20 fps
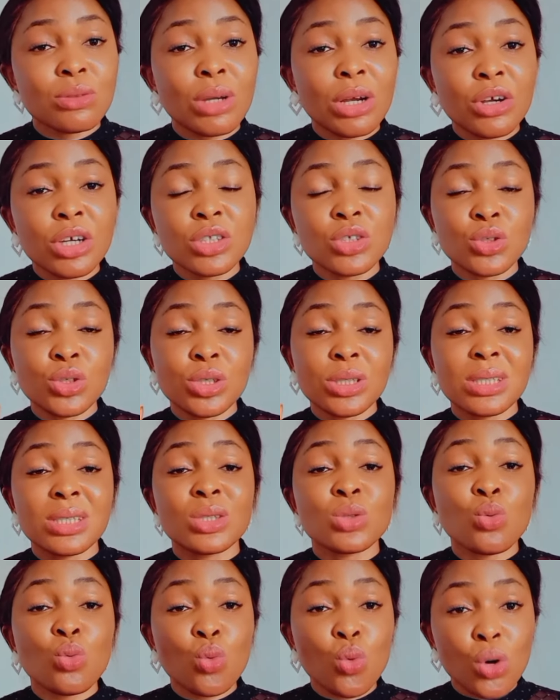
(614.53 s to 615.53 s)
You're going to use
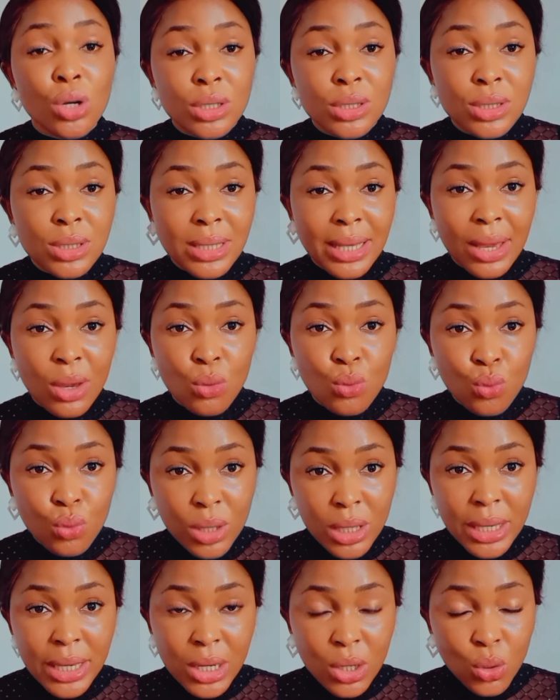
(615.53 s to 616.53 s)
it once a
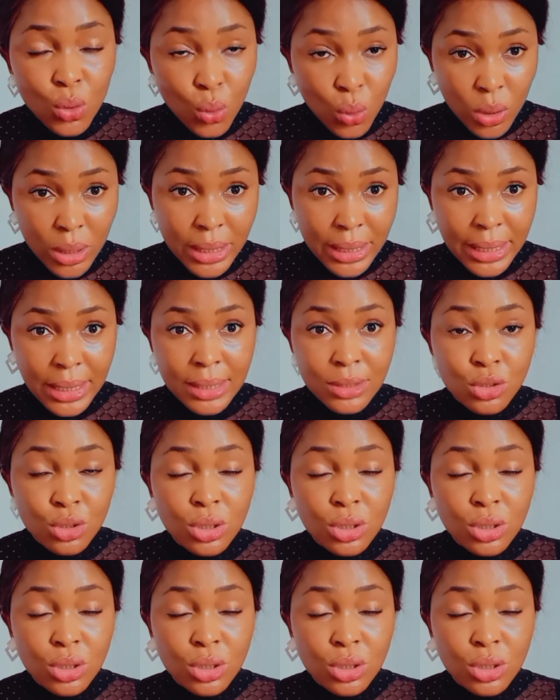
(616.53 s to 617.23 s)
week only.